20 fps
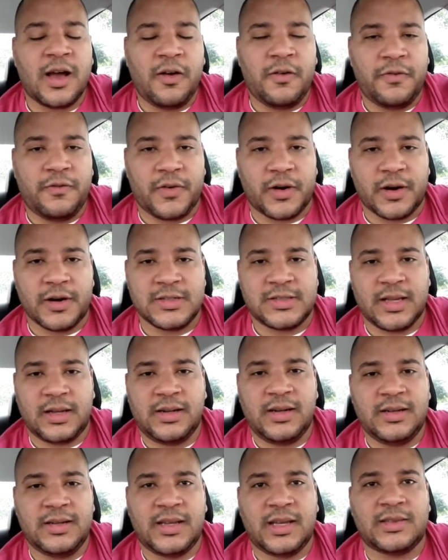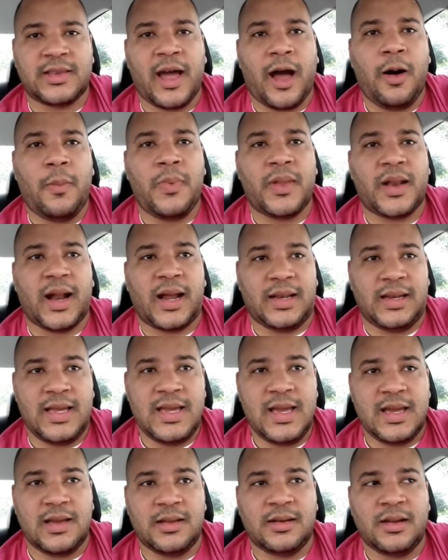you'll do it. I did the
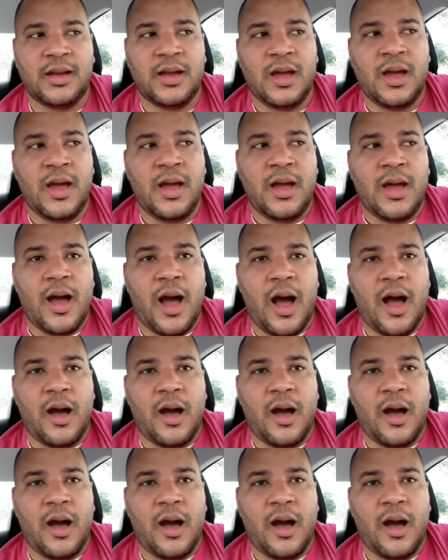American